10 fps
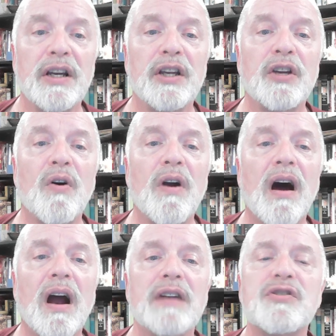Your
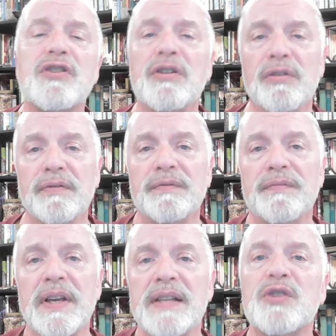heart, too,
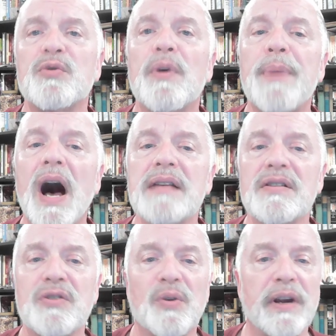is the
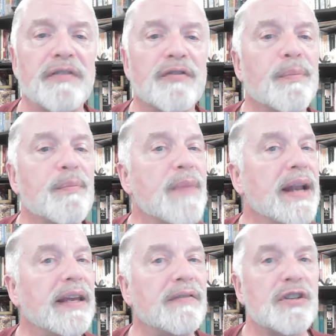repository for
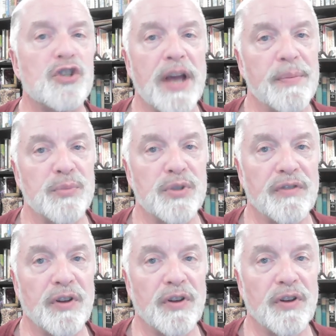many of the gems
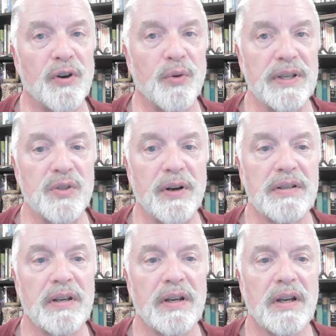of the Holy
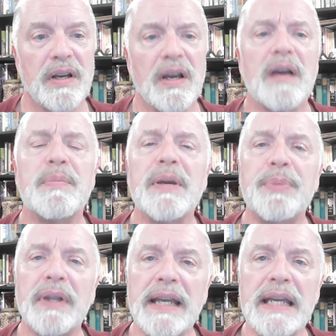Spirit. Be
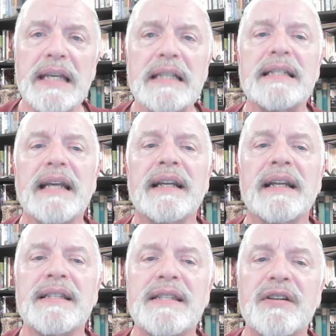pleased and
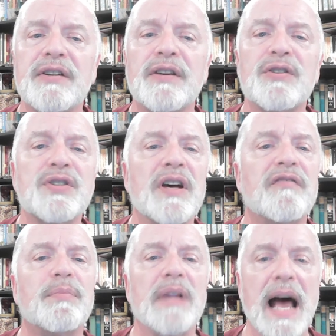consider
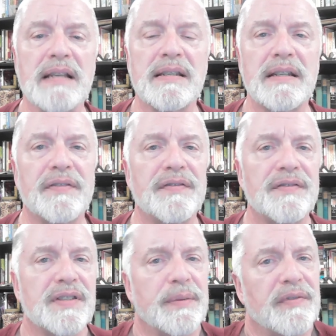yourself blessed if
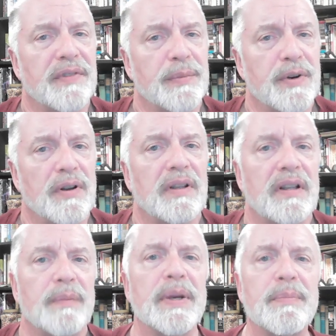some of them are a
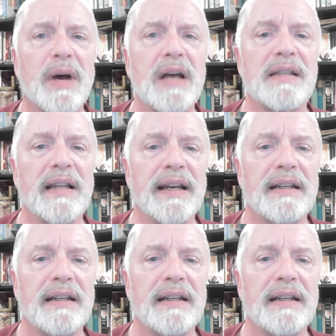little bit puzzling.